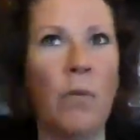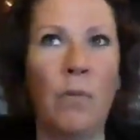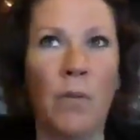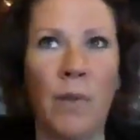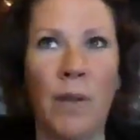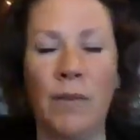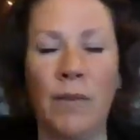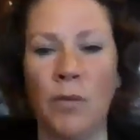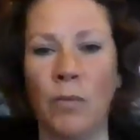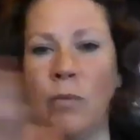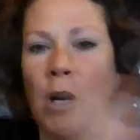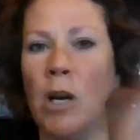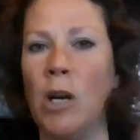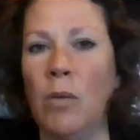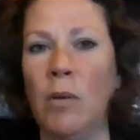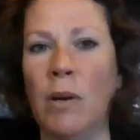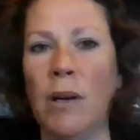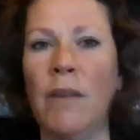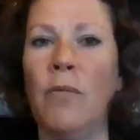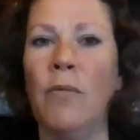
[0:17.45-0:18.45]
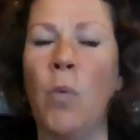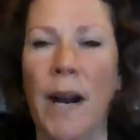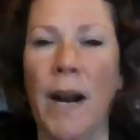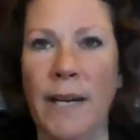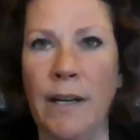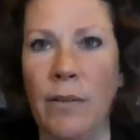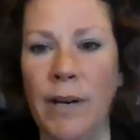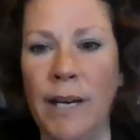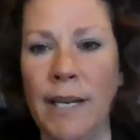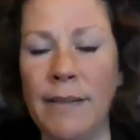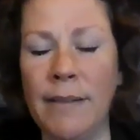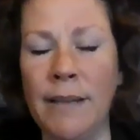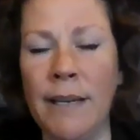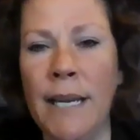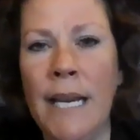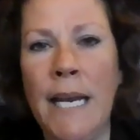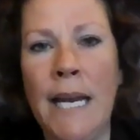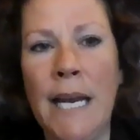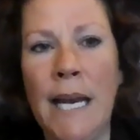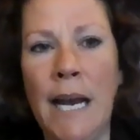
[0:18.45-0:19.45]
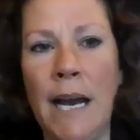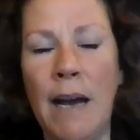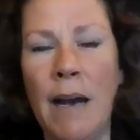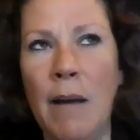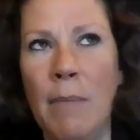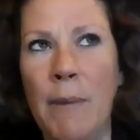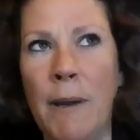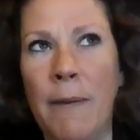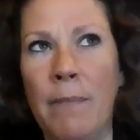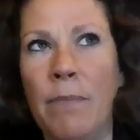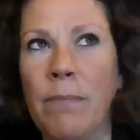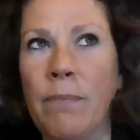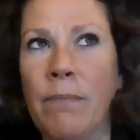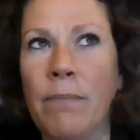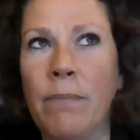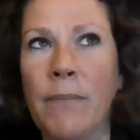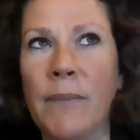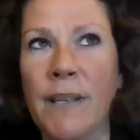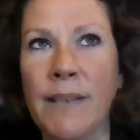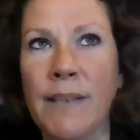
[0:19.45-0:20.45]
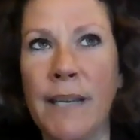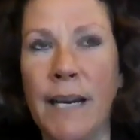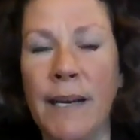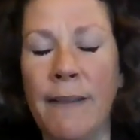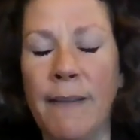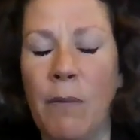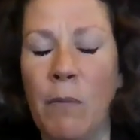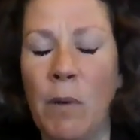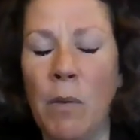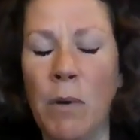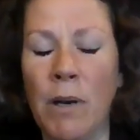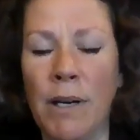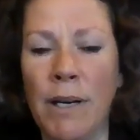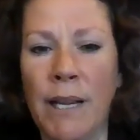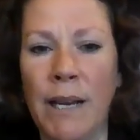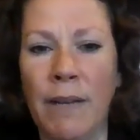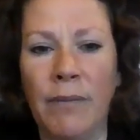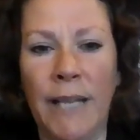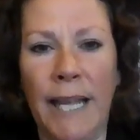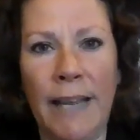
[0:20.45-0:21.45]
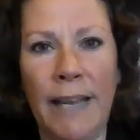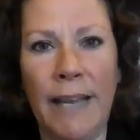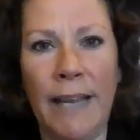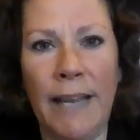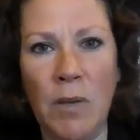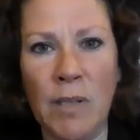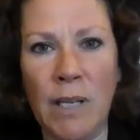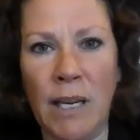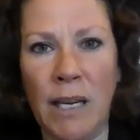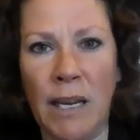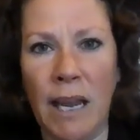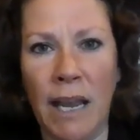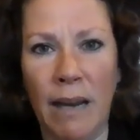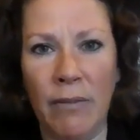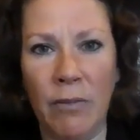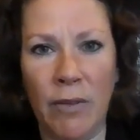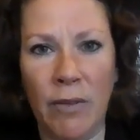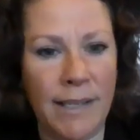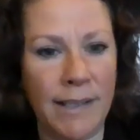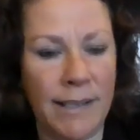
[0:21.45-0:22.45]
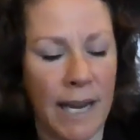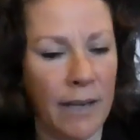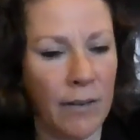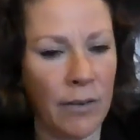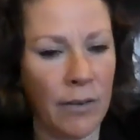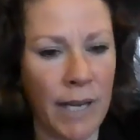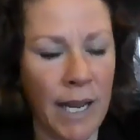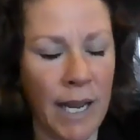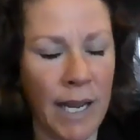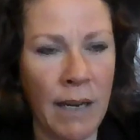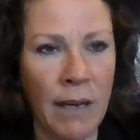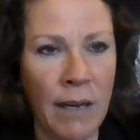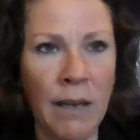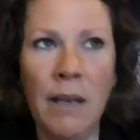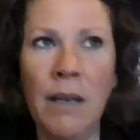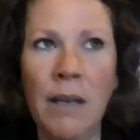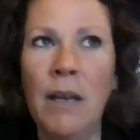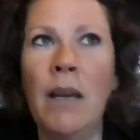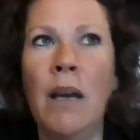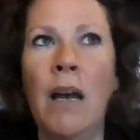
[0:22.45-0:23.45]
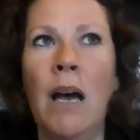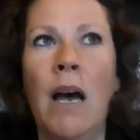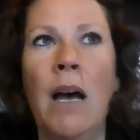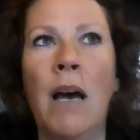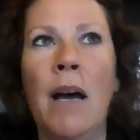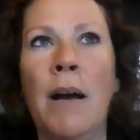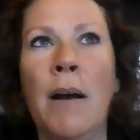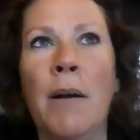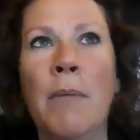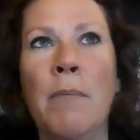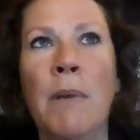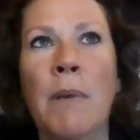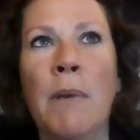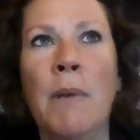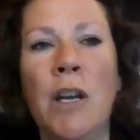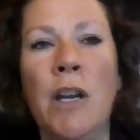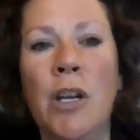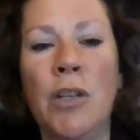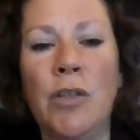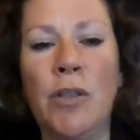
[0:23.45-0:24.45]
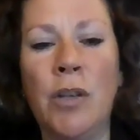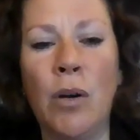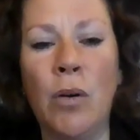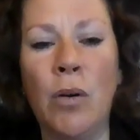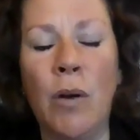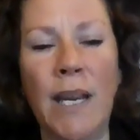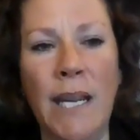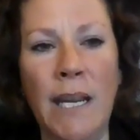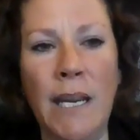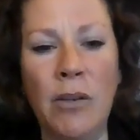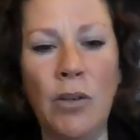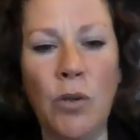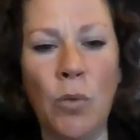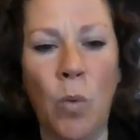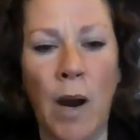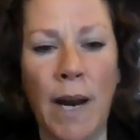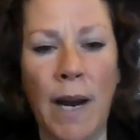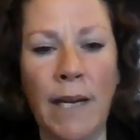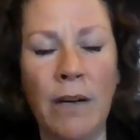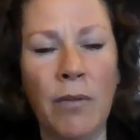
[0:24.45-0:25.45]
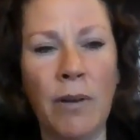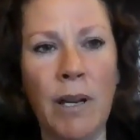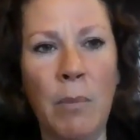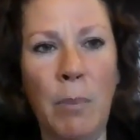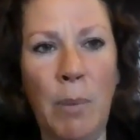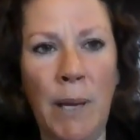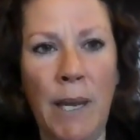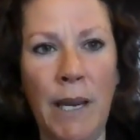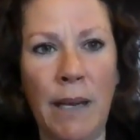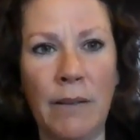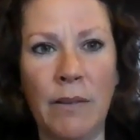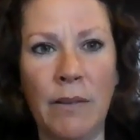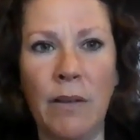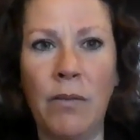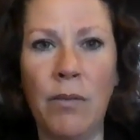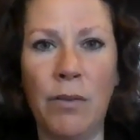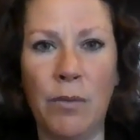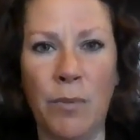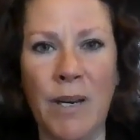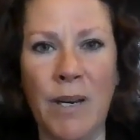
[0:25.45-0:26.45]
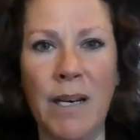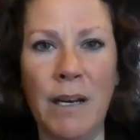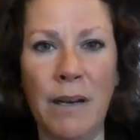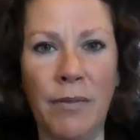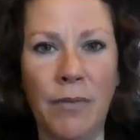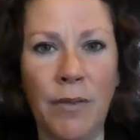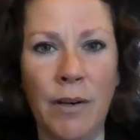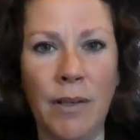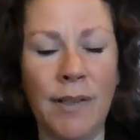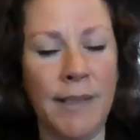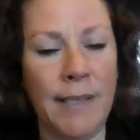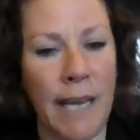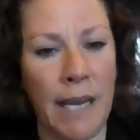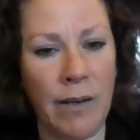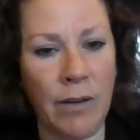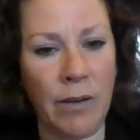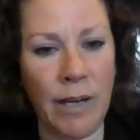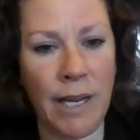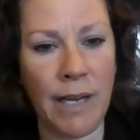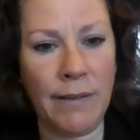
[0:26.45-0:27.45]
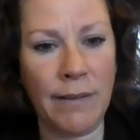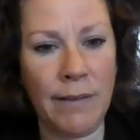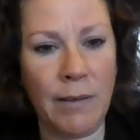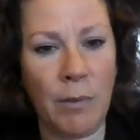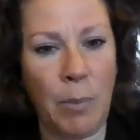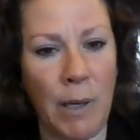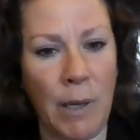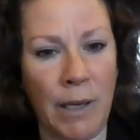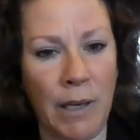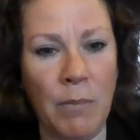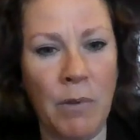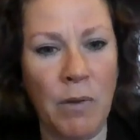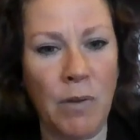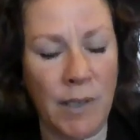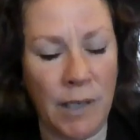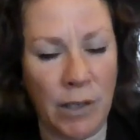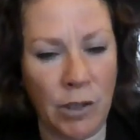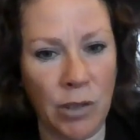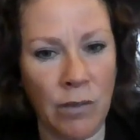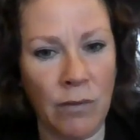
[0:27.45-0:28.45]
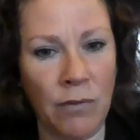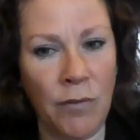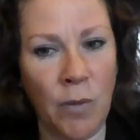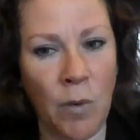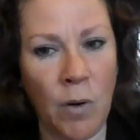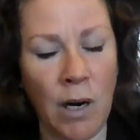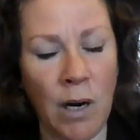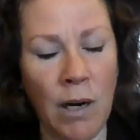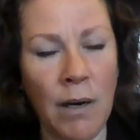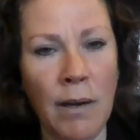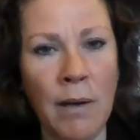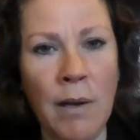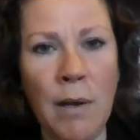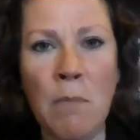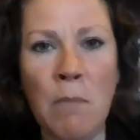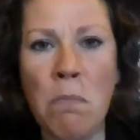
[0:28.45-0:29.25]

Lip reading: this row of wineries, deciding that we wanted to have live music every Saturday. So each winery picked 3 different Saturdays to pick a musician for.